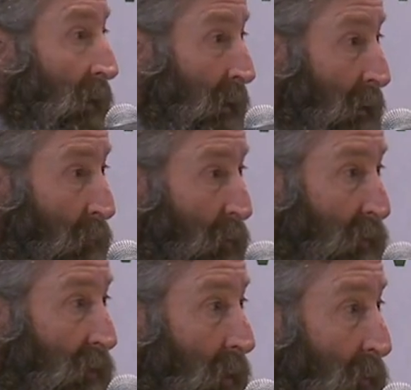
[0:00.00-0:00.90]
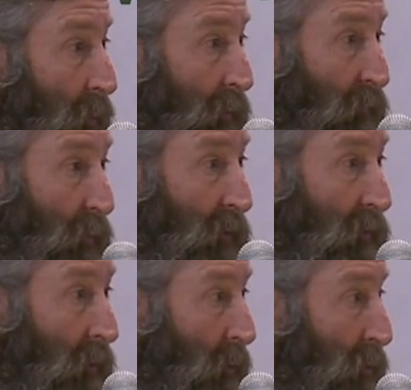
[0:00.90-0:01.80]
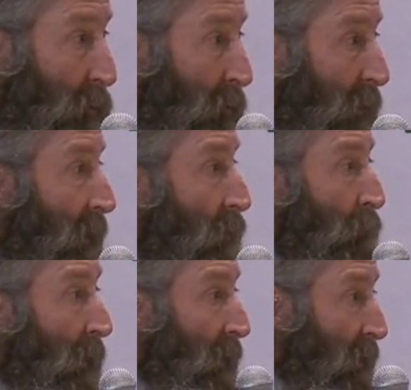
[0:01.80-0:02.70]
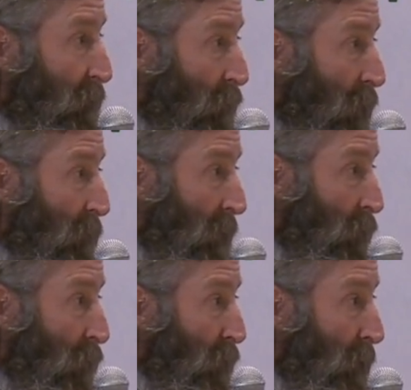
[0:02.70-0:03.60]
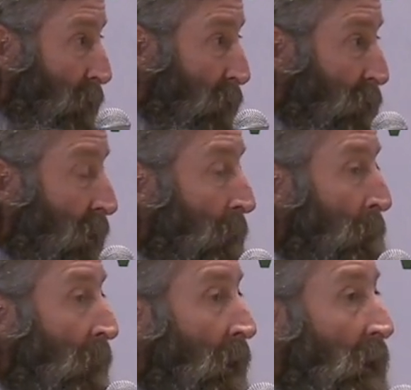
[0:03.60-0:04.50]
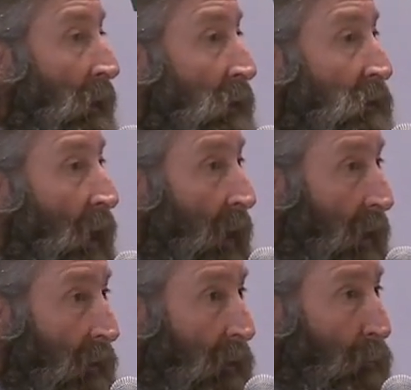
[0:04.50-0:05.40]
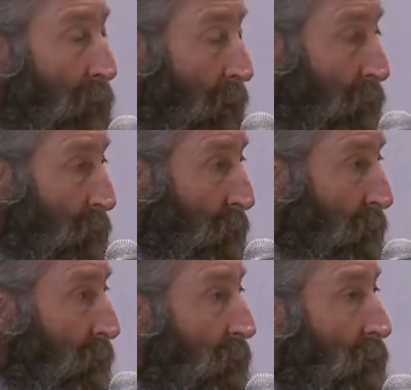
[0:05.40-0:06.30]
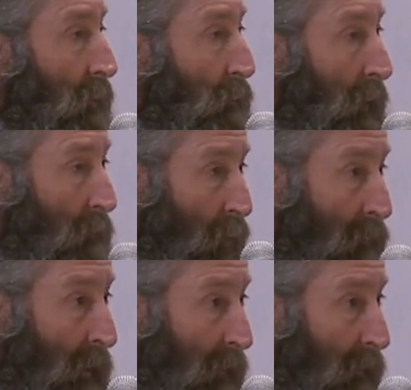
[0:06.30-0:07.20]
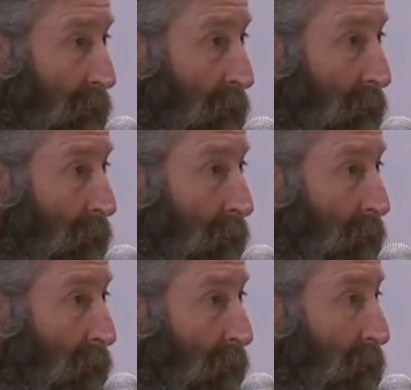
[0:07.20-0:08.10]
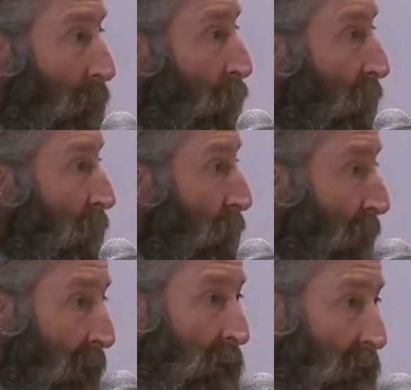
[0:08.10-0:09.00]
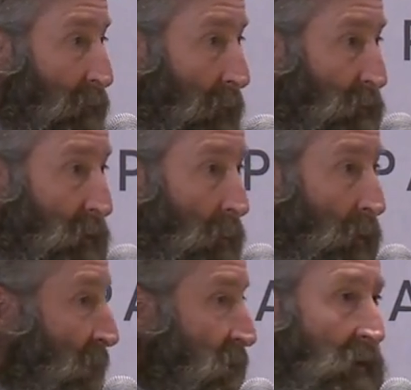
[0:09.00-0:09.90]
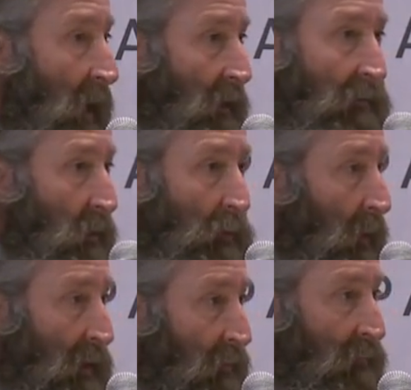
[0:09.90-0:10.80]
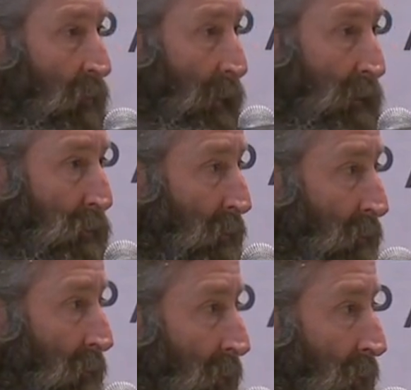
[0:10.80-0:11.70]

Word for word: an animal that's coming with full disclosure and you're buying it from reputable breeders, it is highly probable that you're going to pay more money than when you're buying it from someone that's not giving you a lot of information.